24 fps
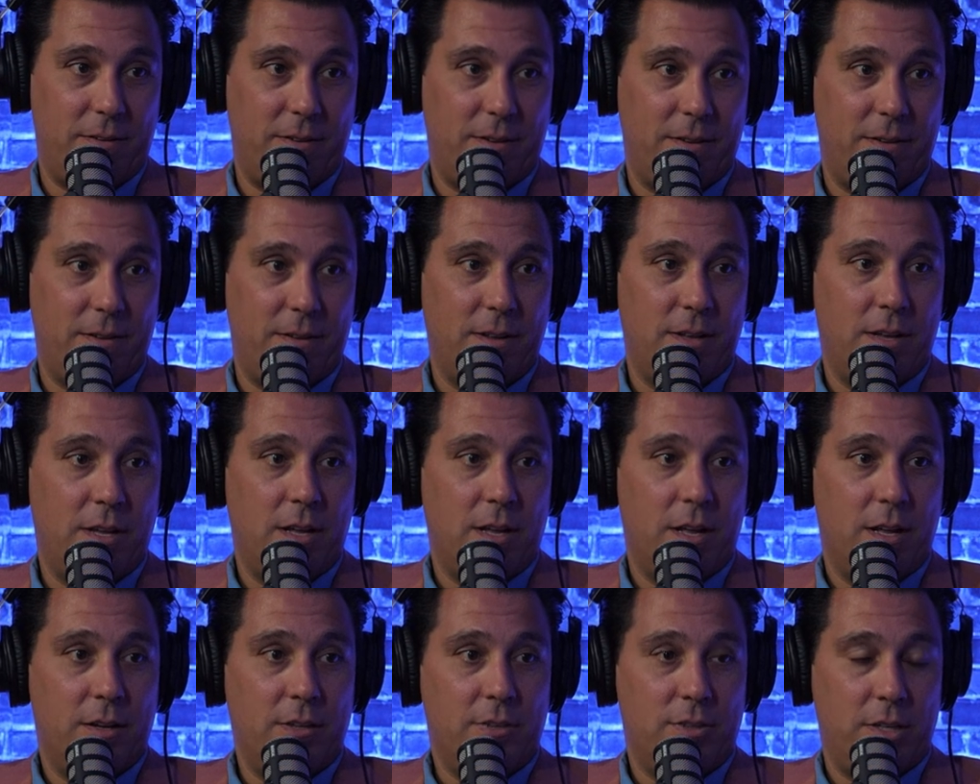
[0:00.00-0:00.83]
Oh,
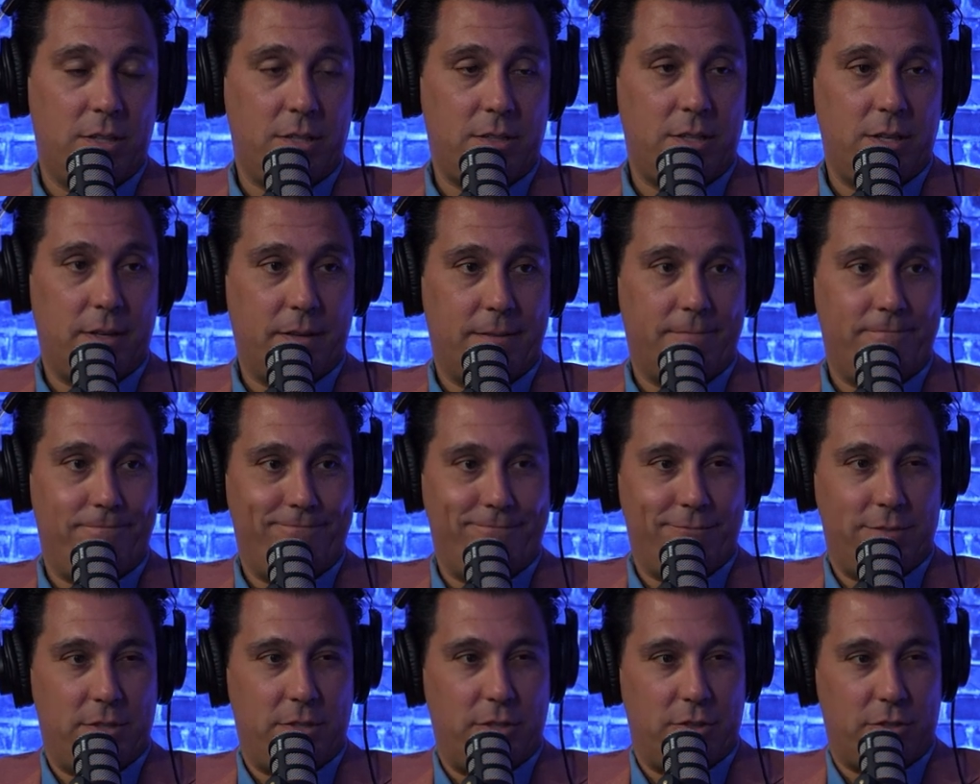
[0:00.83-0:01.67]
wow. Just to
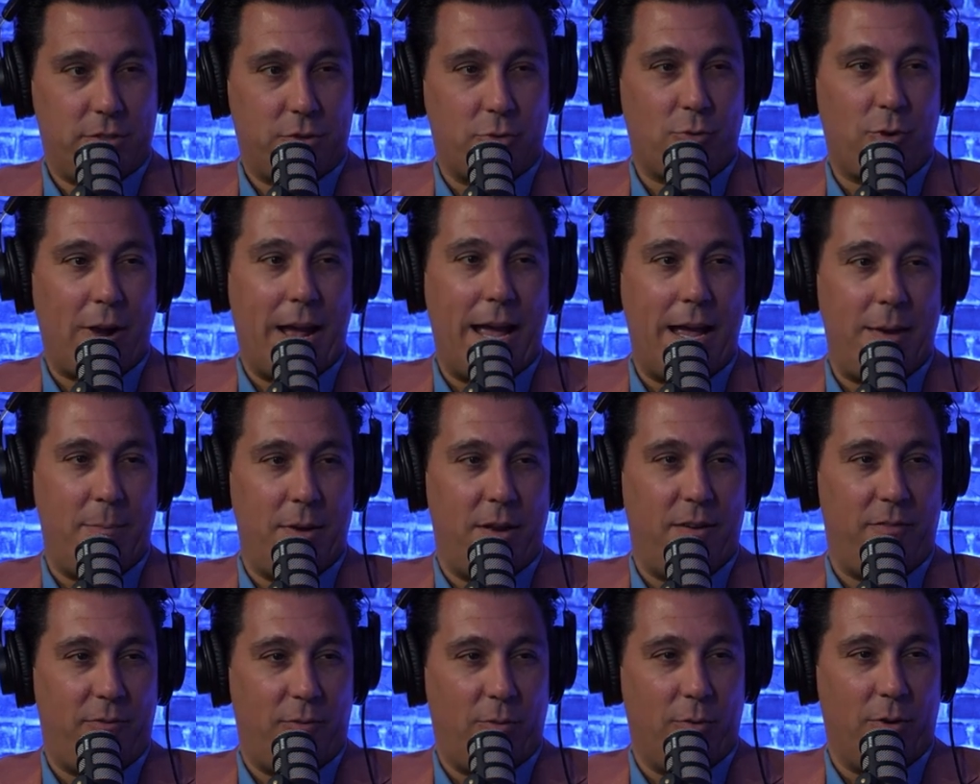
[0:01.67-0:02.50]
describe
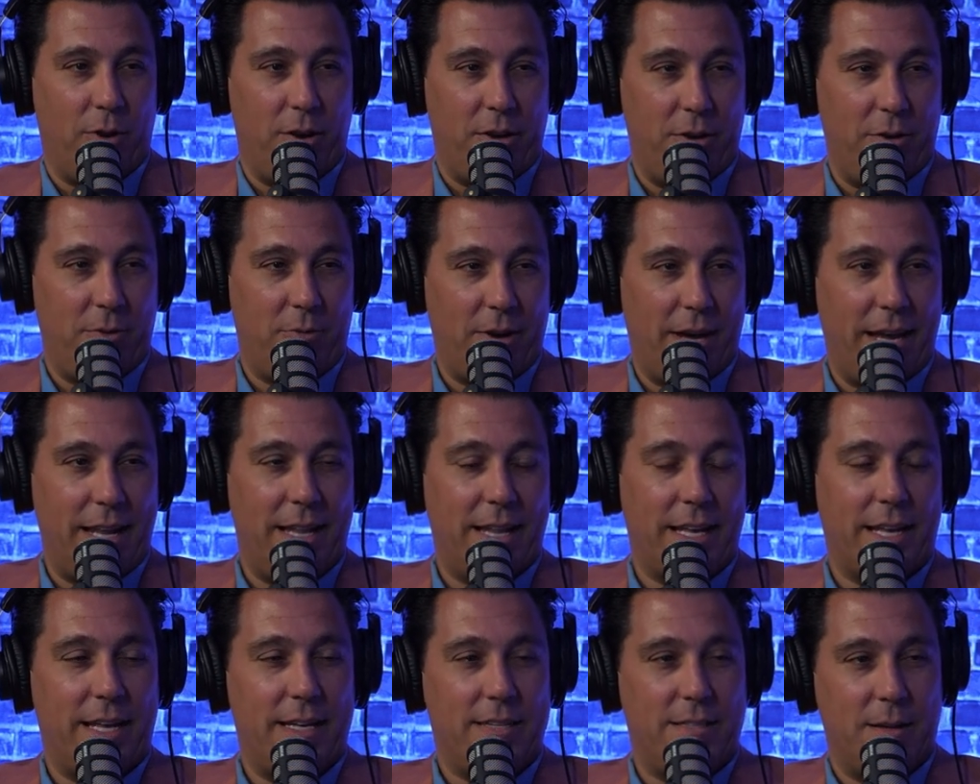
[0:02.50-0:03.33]
it for you, right?
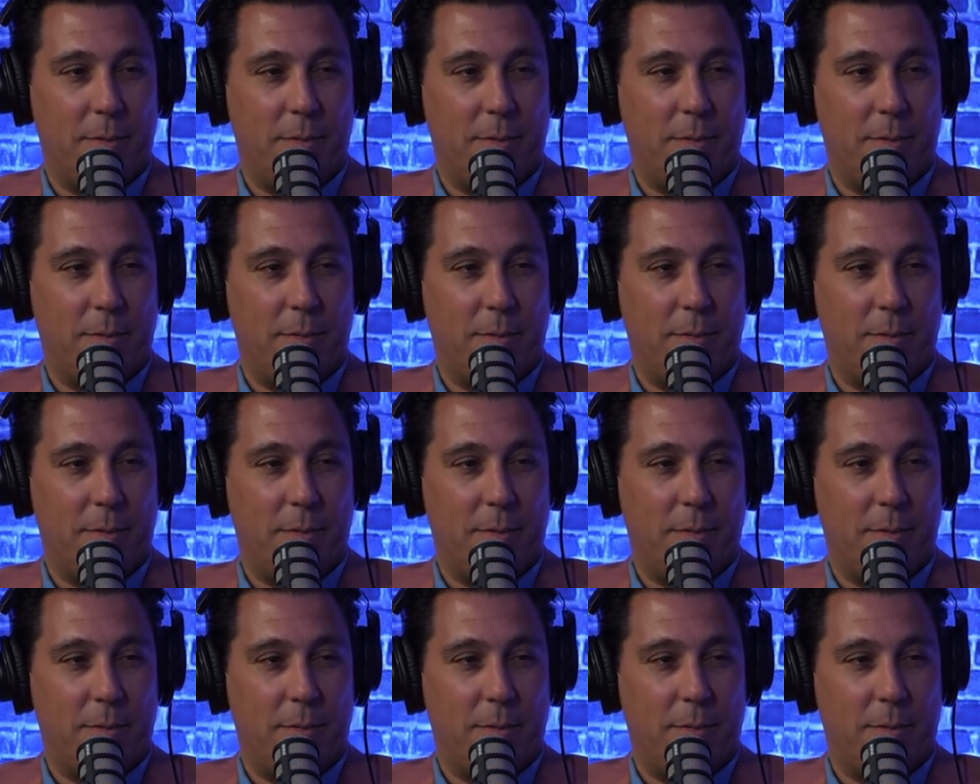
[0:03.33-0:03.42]
Like it's